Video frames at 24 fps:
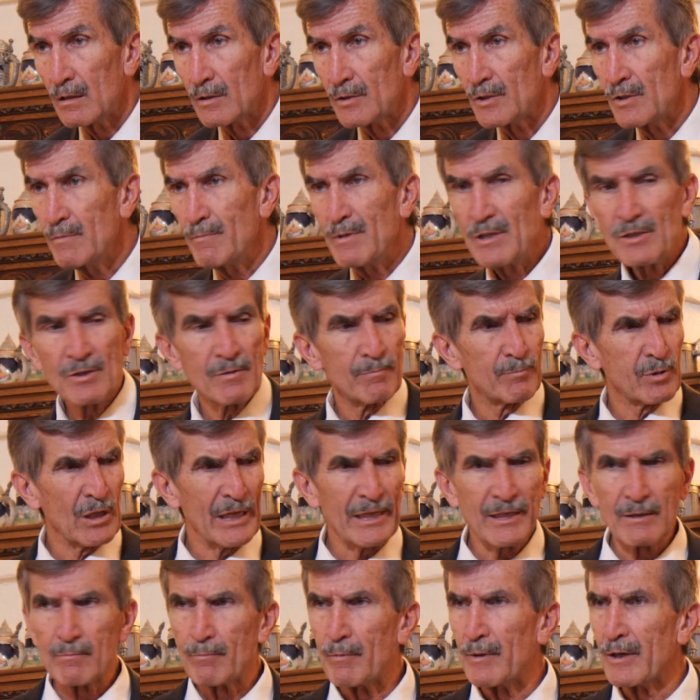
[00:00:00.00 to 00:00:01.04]
You mean you plan
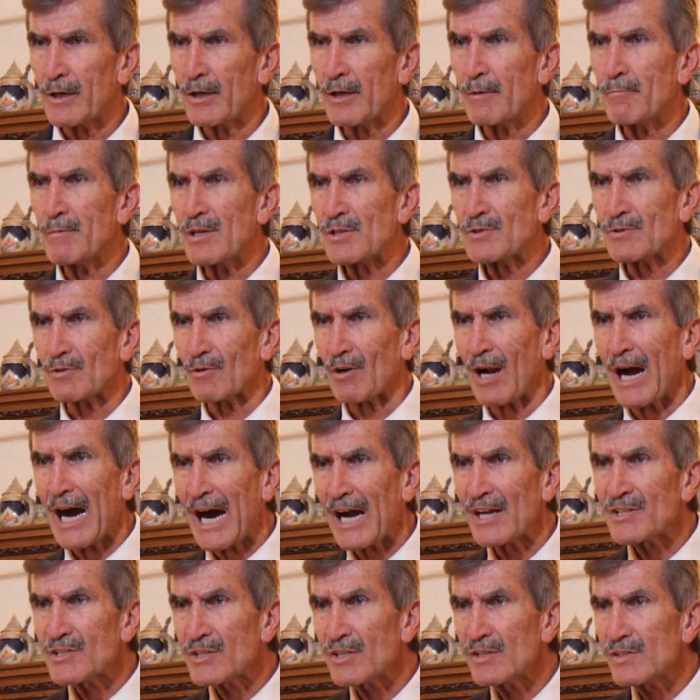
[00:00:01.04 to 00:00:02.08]
to bury Mr.
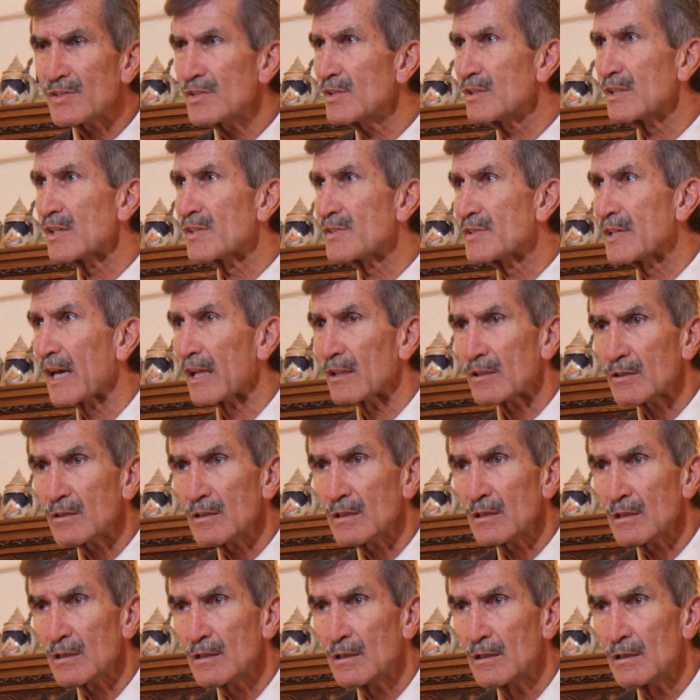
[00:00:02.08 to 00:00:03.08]
Hotchkiss in the cellar?